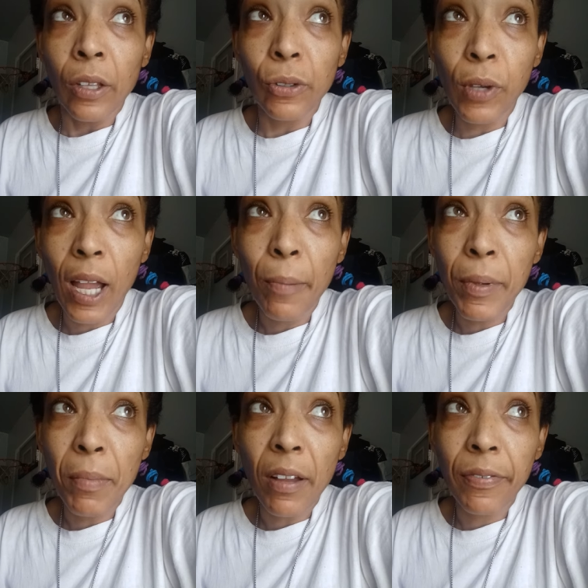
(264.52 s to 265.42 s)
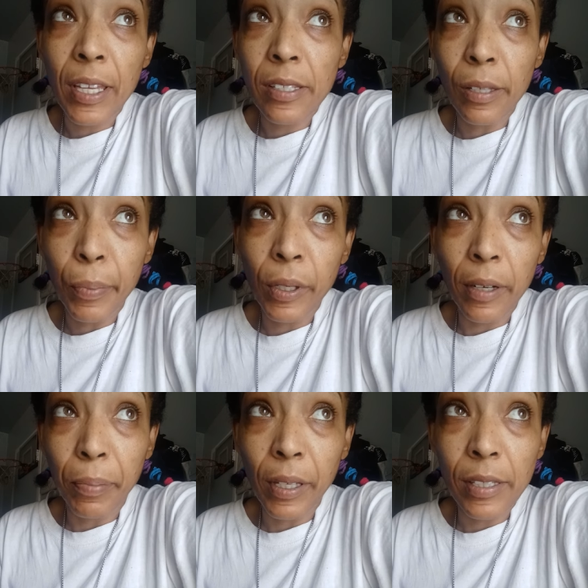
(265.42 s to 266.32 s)
You copy my face to put
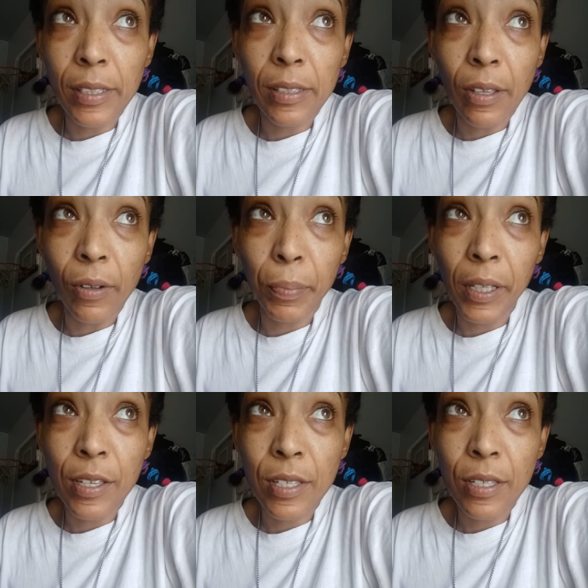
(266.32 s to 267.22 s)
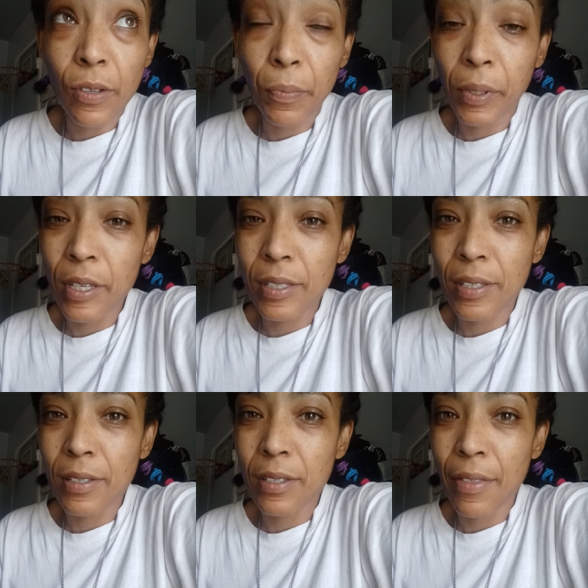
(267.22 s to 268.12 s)
it places on places on
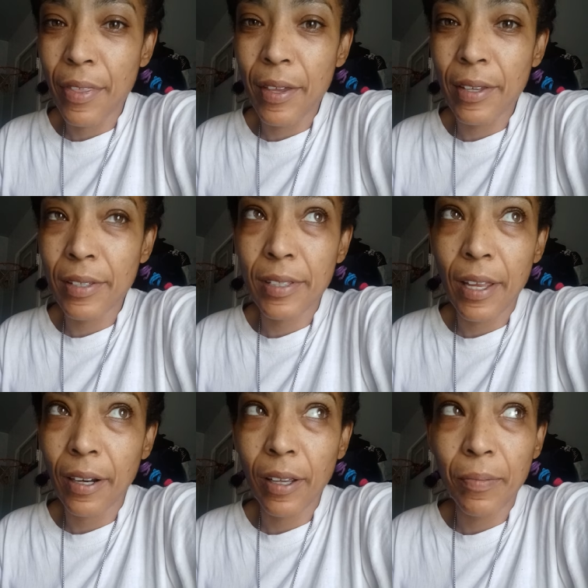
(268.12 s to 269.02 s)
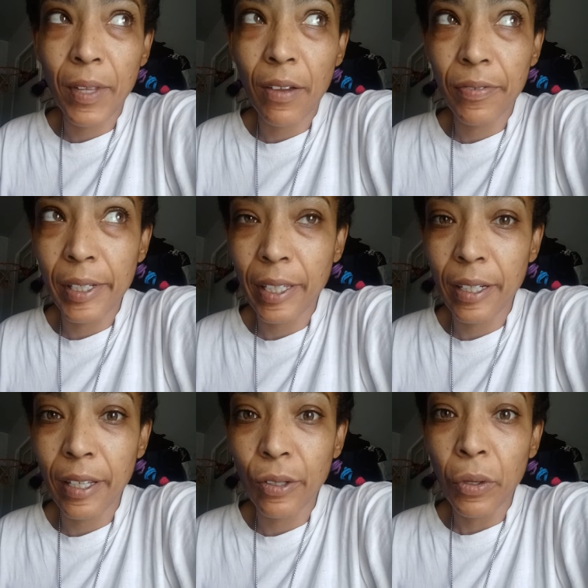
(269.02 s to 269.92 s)
places and things that I am not
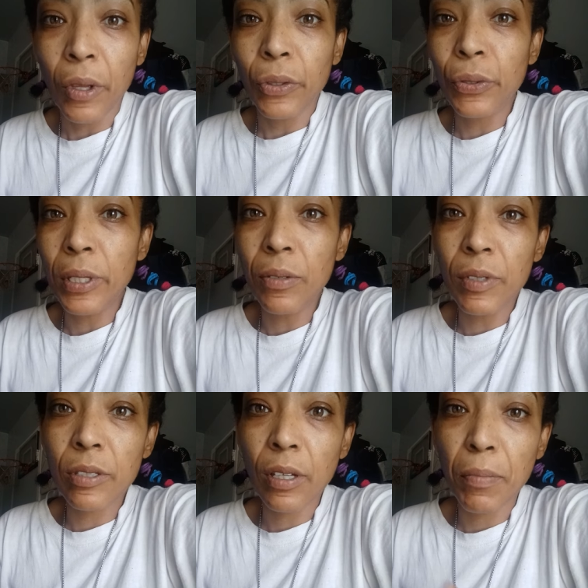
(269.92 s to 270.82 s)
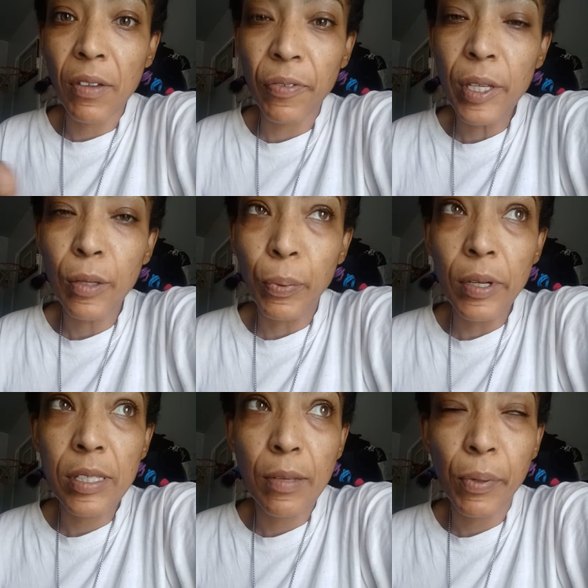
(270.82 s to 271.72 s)
fucking in. You even took my
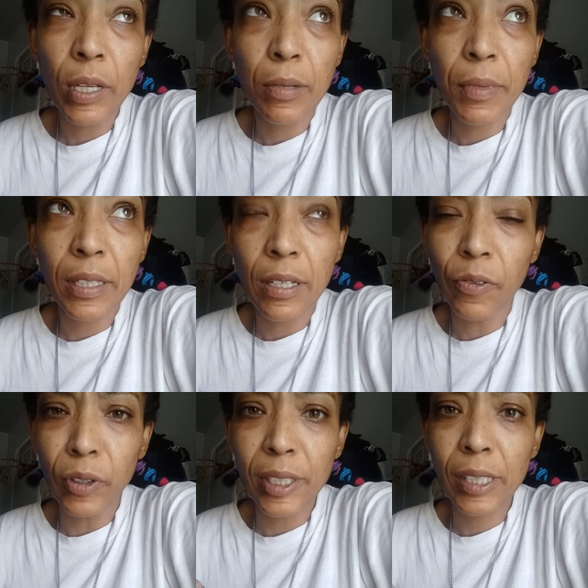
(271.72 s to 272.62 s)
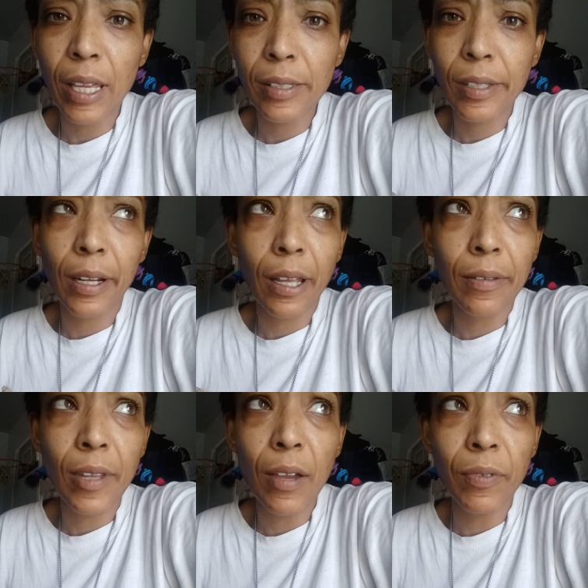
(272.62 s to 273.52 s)
fingerprints and put them in different states that I
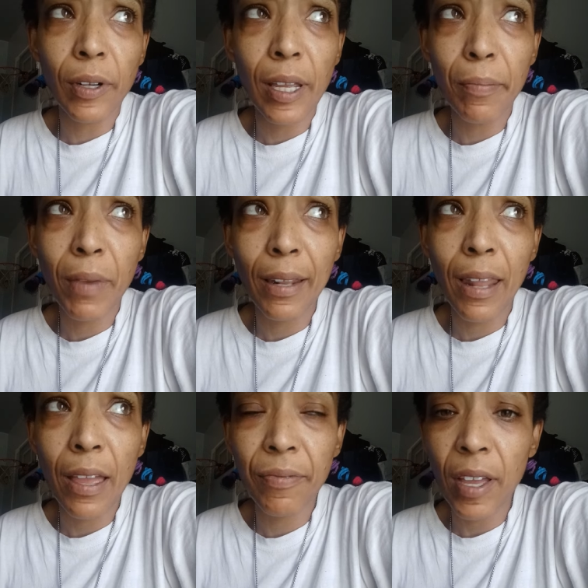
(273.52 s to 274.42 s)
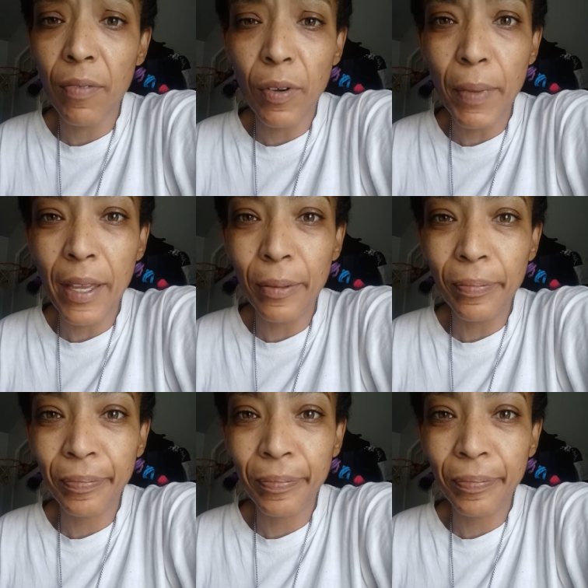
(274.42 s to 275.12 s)
have never in my life ever been.